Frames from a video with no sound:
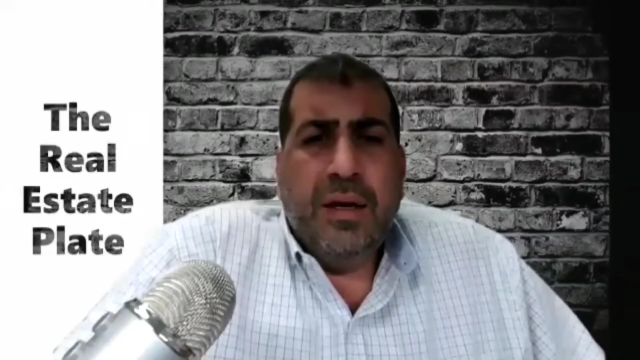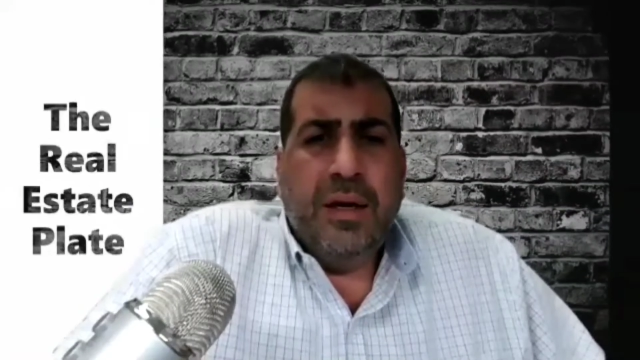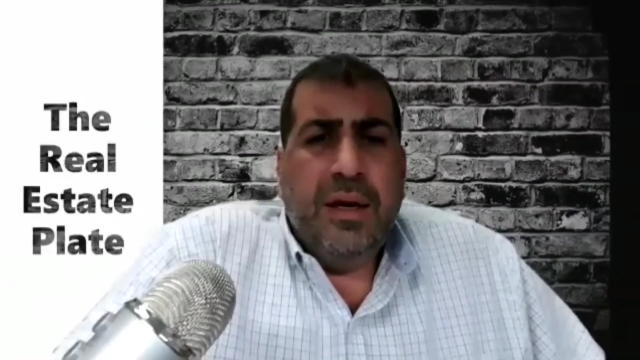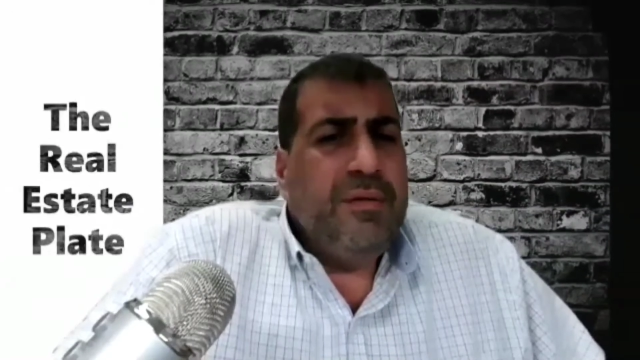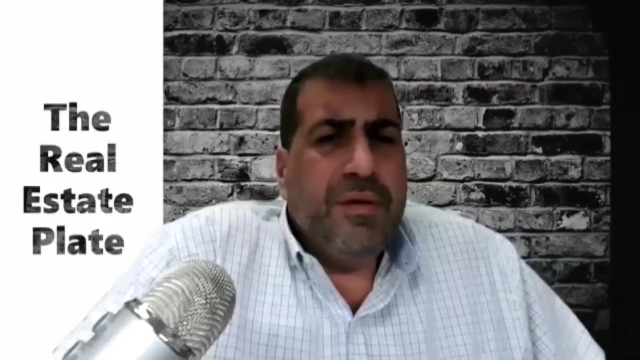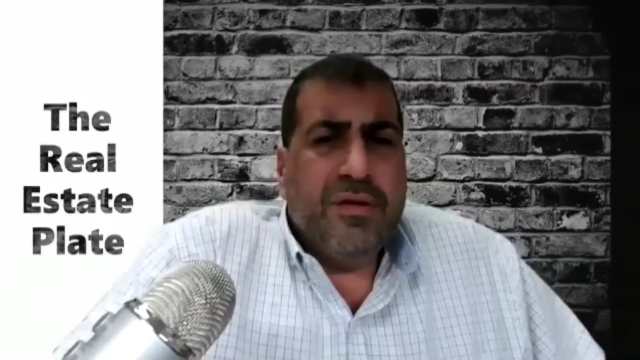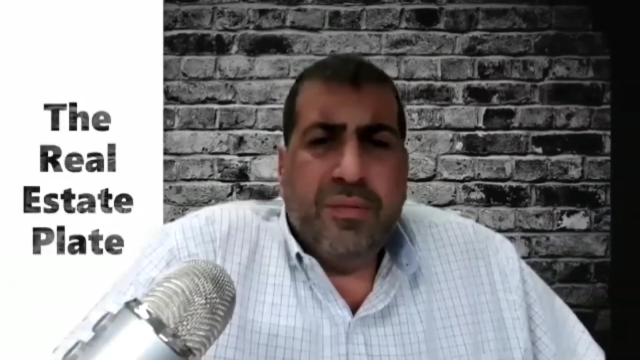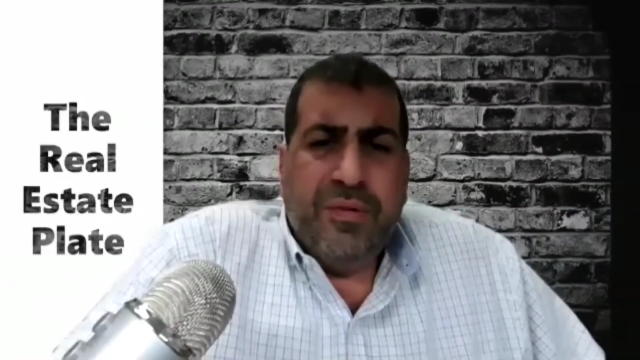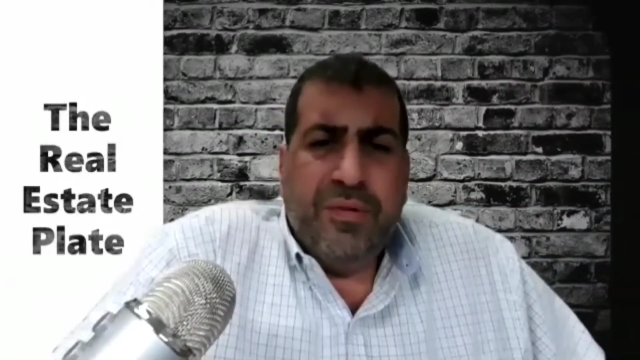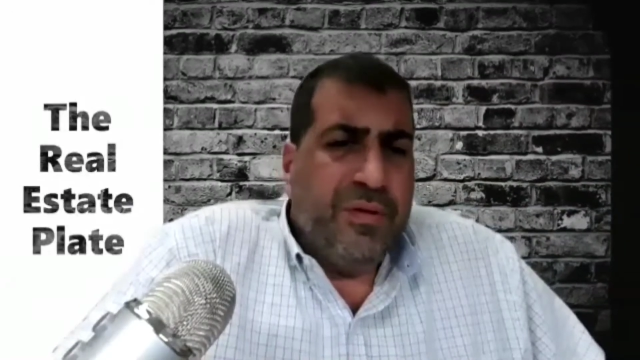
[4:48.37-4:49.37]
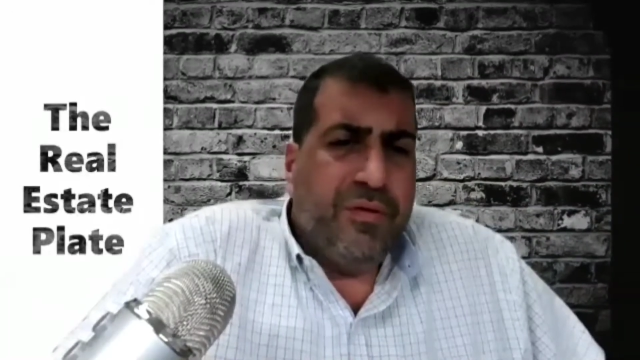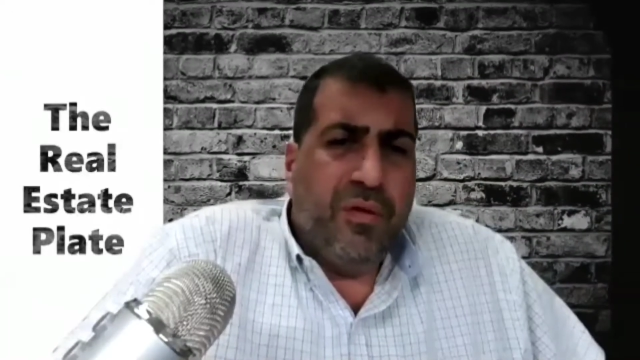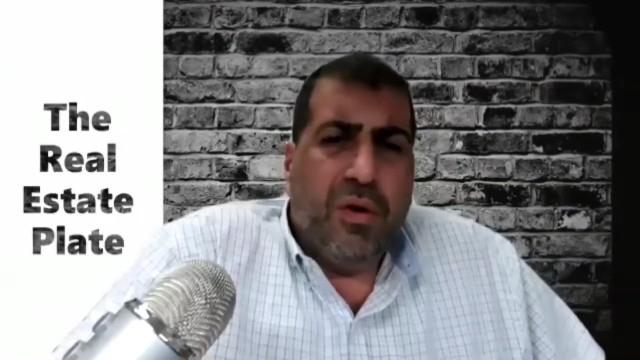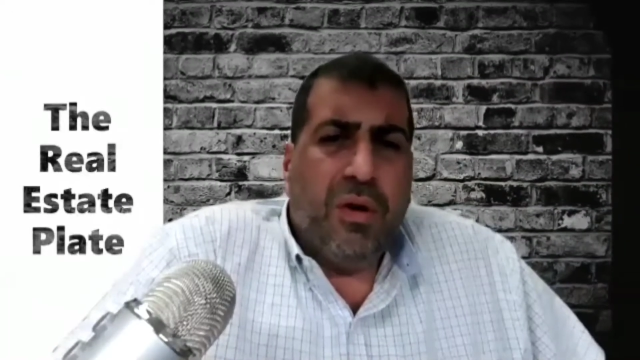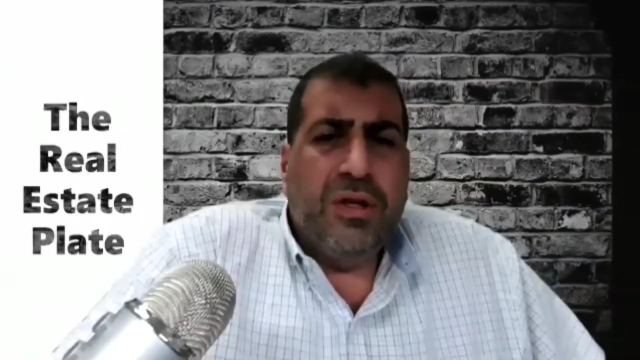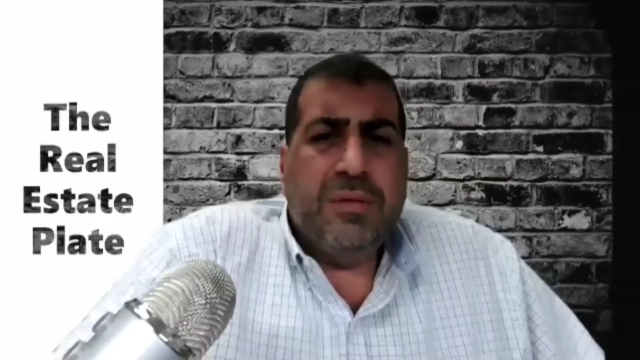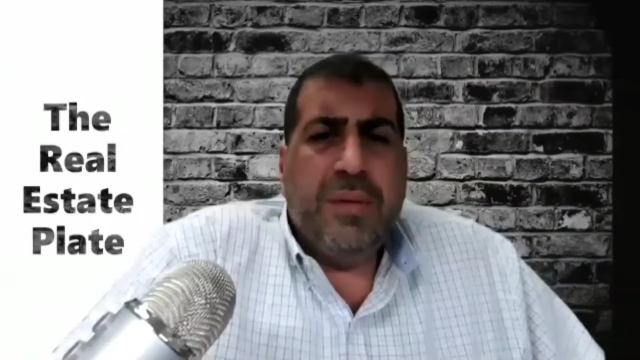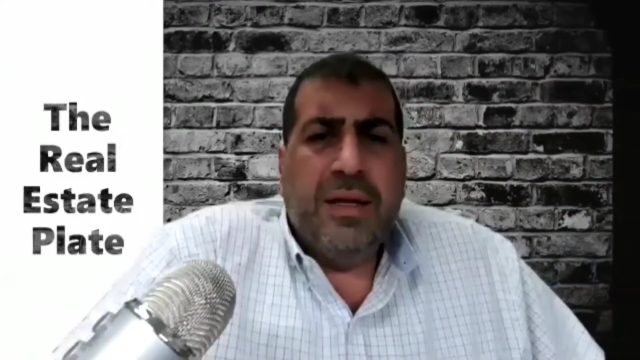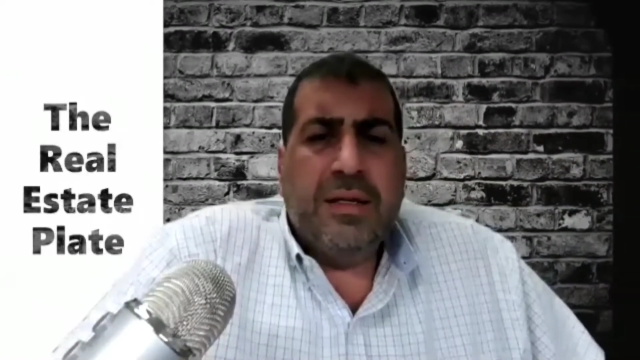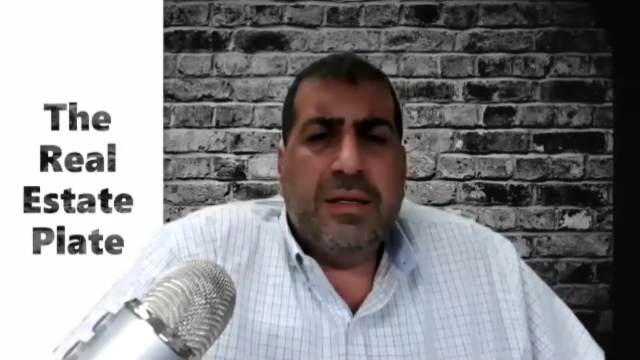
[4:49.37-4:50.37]
Even before all these
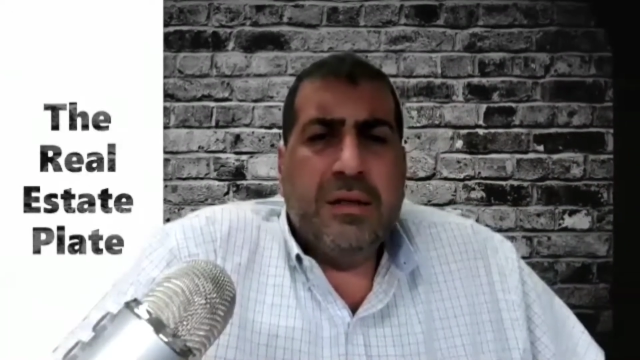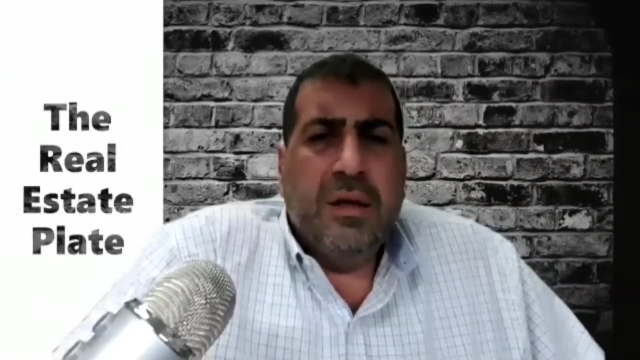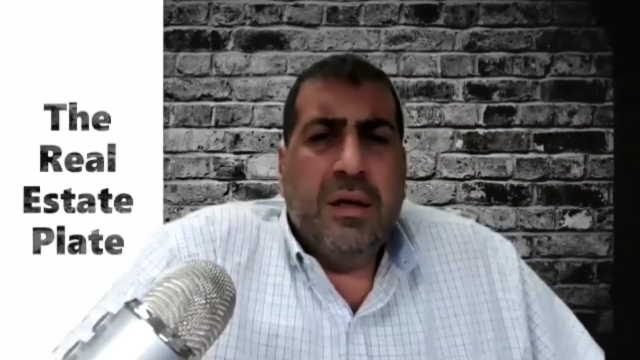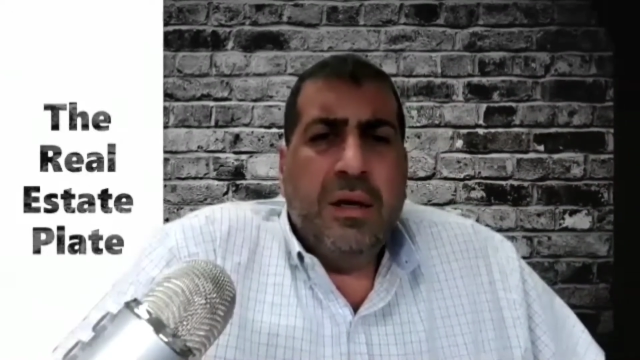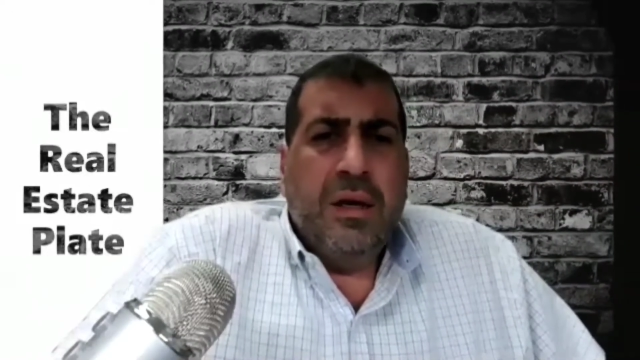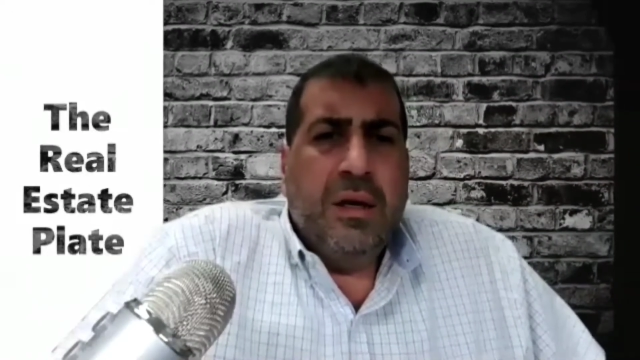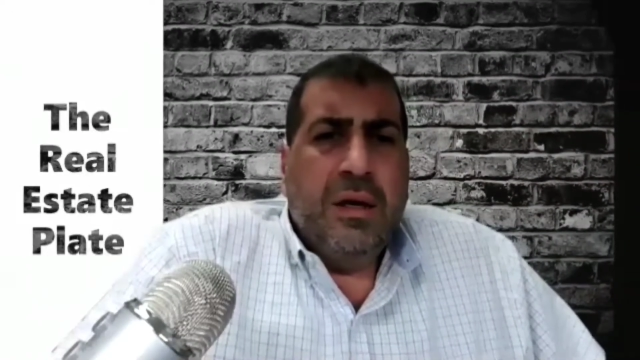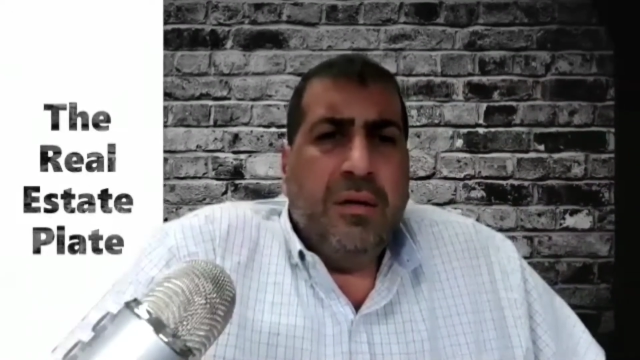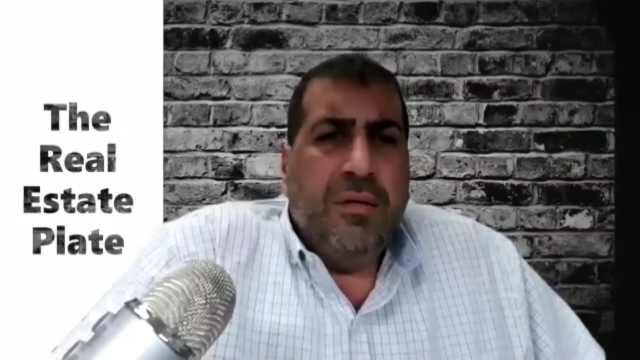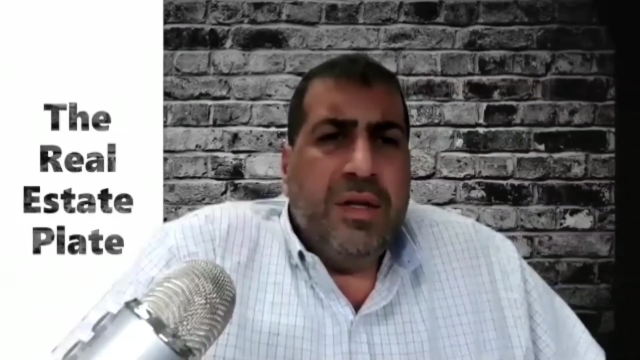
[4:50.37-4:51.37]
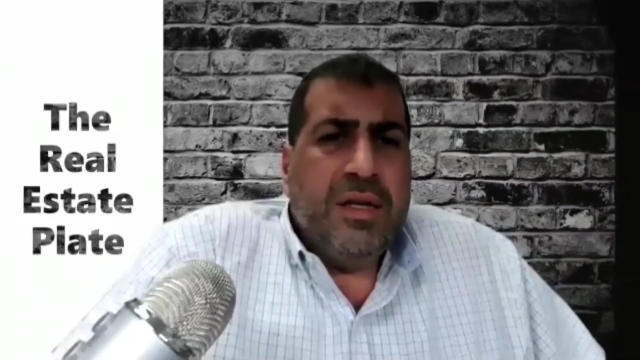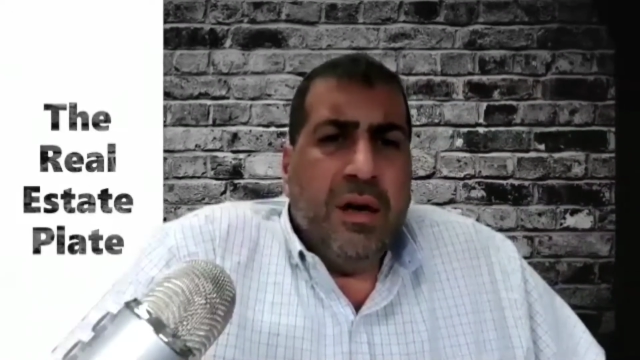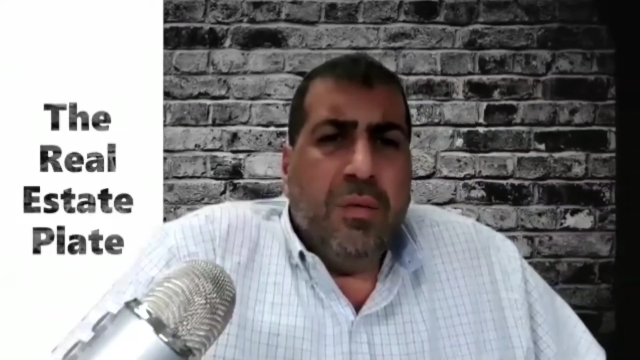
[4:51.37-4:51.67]
mandates, retail